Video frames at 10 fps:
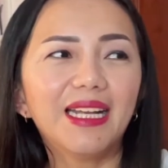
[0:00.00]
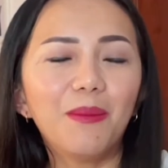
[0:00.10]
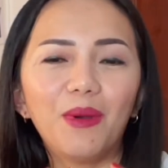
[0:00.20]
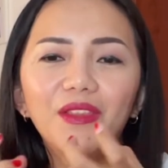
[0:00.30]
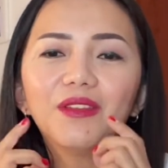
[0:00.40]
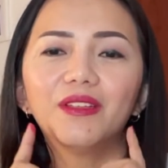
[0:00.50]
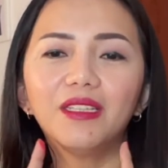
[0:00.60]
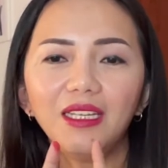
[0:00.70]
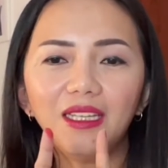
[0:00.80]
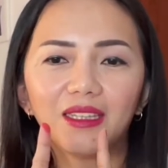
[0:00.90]
up
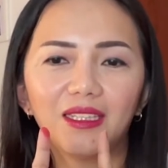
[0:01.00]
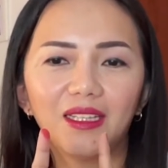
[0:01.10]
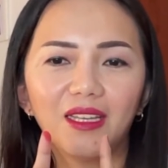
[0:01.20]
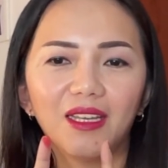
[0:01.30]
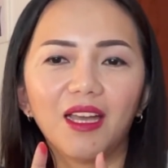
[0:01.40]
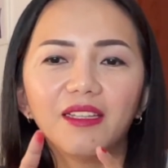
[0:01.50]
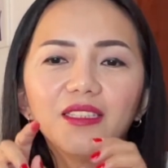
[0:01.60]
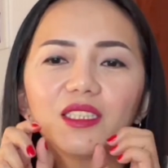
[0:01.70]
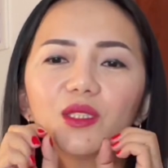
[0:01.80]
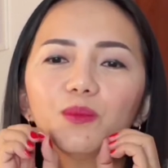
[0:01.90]
underneath and
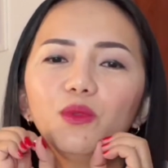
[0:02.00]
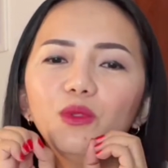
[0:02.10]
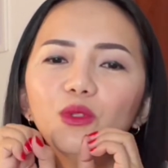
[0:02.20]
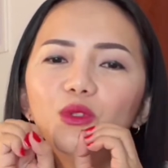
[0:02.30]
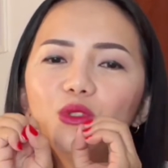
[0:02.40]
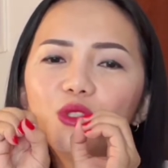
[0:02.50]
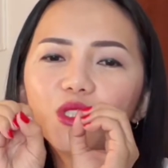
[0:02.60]
it's push